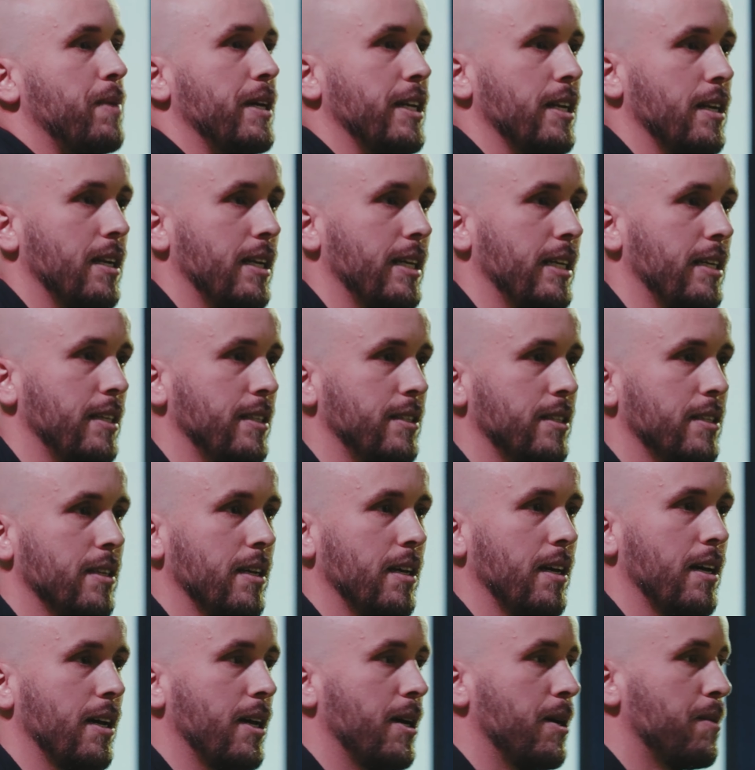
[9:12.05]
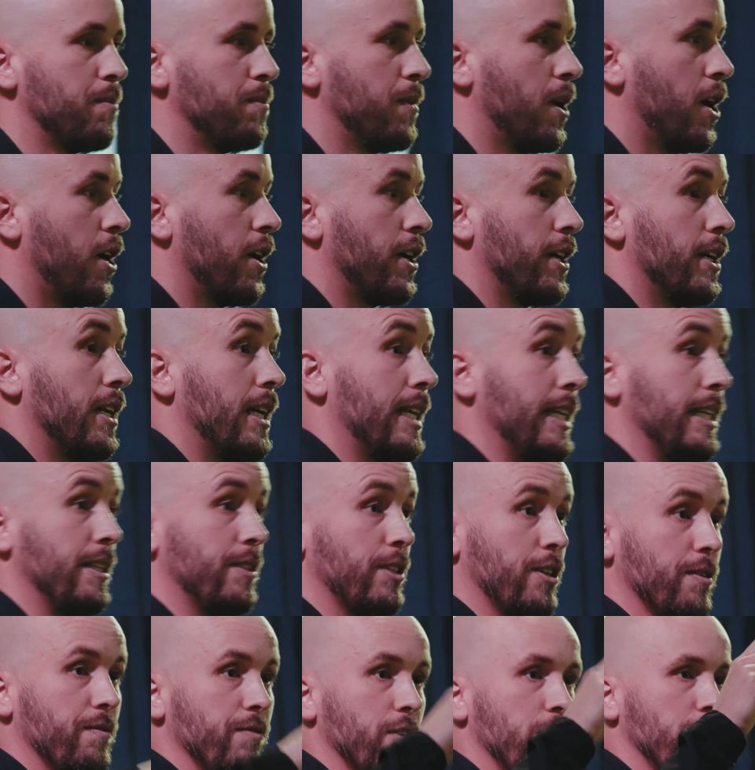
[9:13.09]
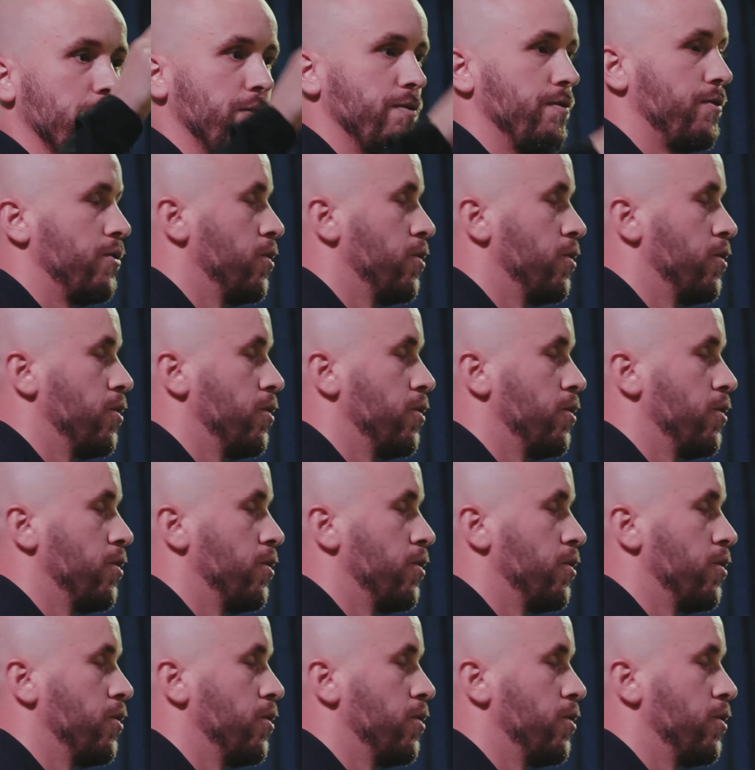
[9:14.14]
better higher lead conversion